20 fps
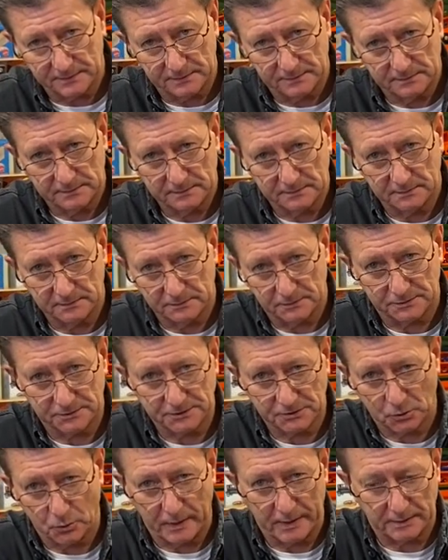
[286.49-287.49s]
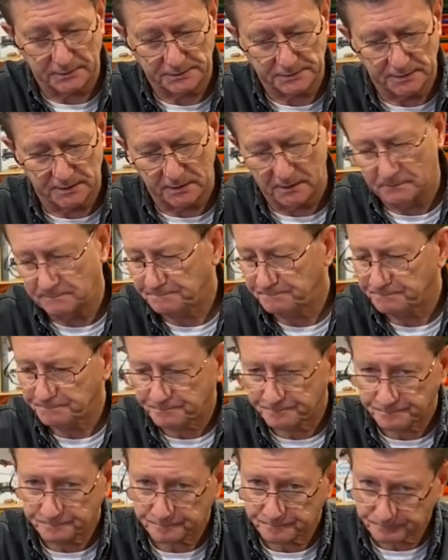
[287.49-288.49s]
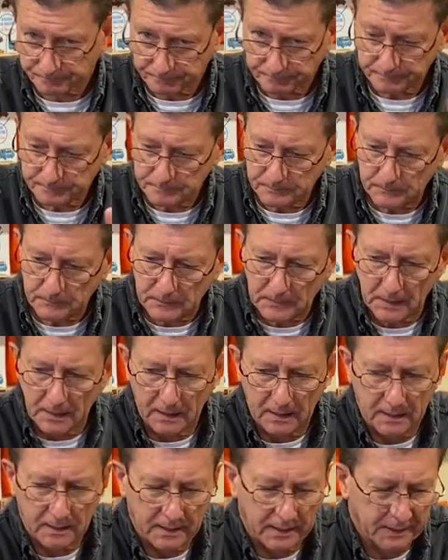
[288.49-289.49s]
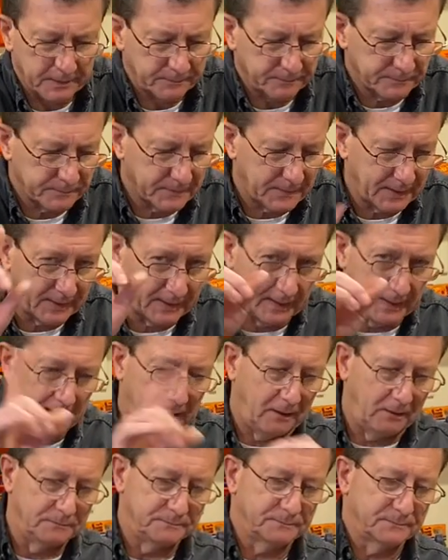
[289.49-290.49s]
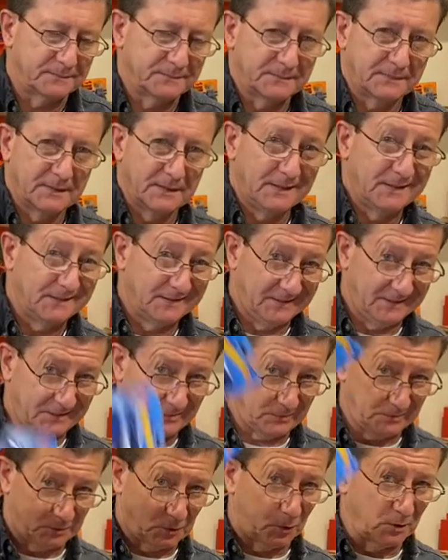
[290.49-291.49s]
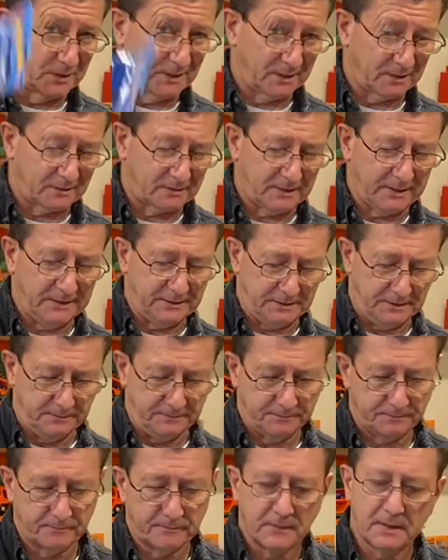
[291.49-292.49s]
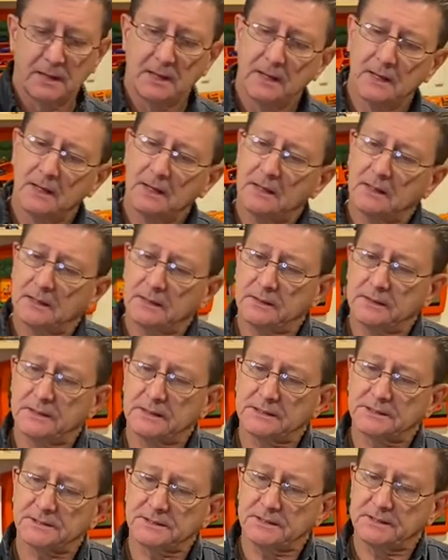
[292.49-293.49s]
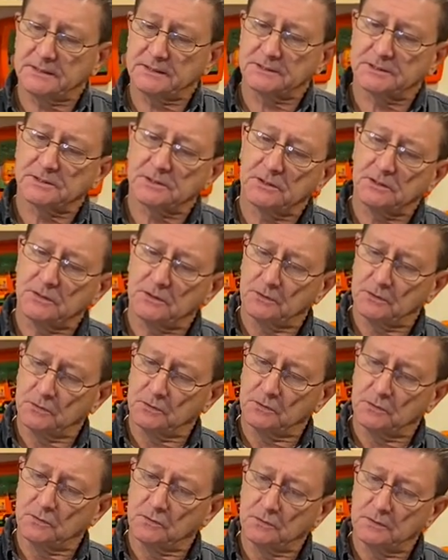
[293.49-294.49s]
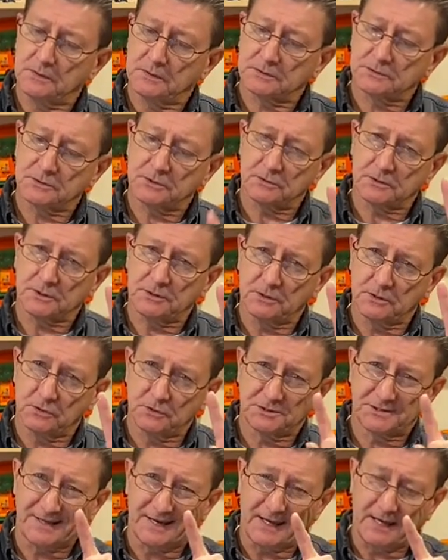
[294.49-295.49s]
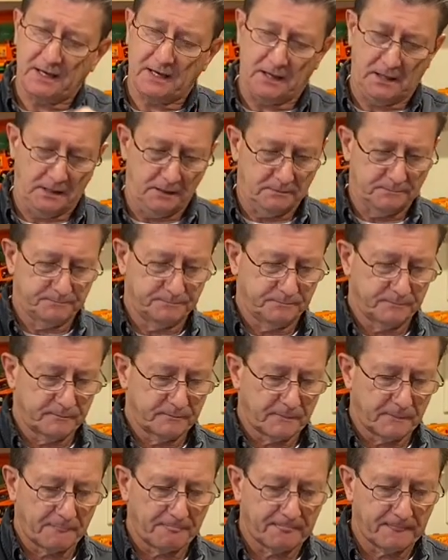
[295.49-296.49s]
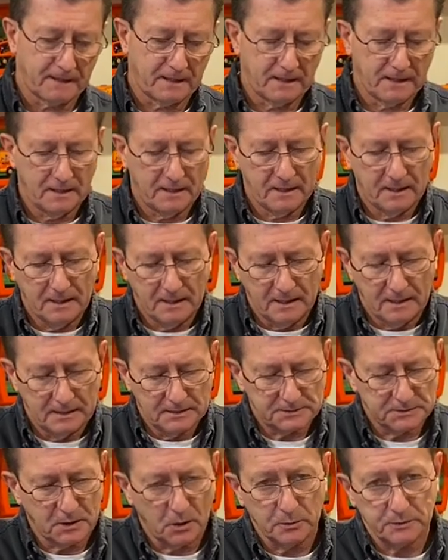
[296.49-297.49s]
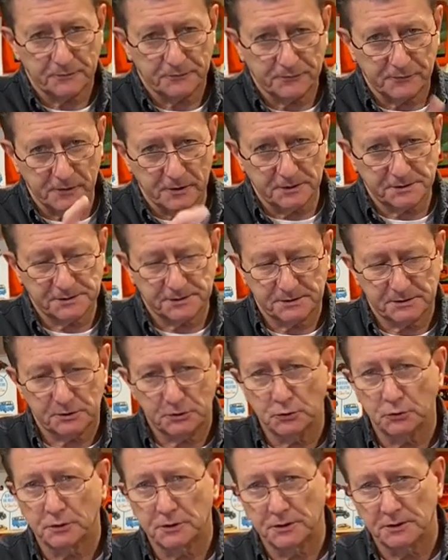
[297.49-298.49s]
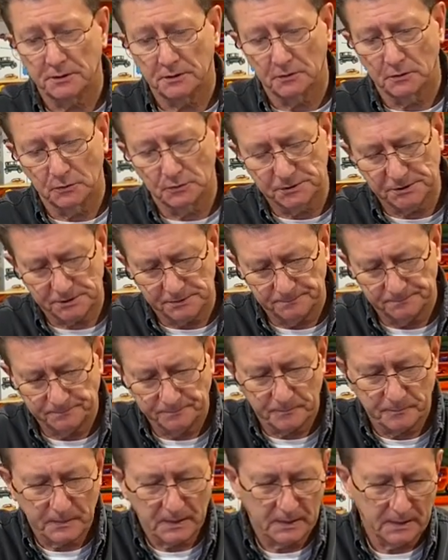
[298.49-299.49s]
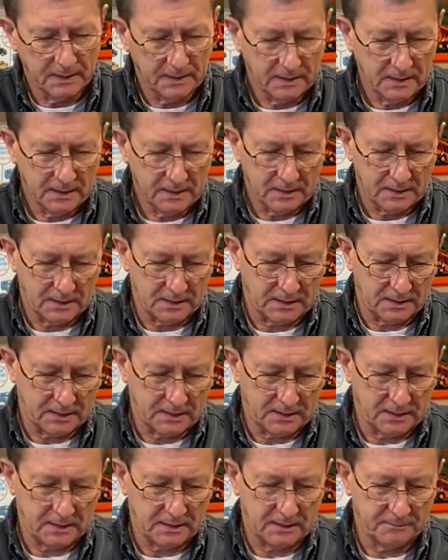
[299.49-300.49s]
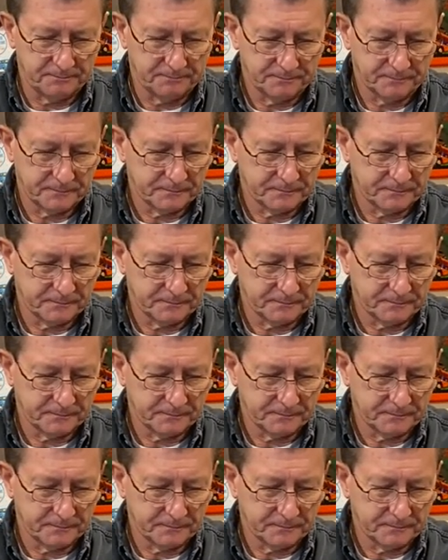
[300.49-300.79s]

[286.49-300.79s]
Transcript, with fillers: the, the little squares there. All right, now this one's going to get crazy. This is Q, two Qs and an A. Let's go with the first two Qs. Um,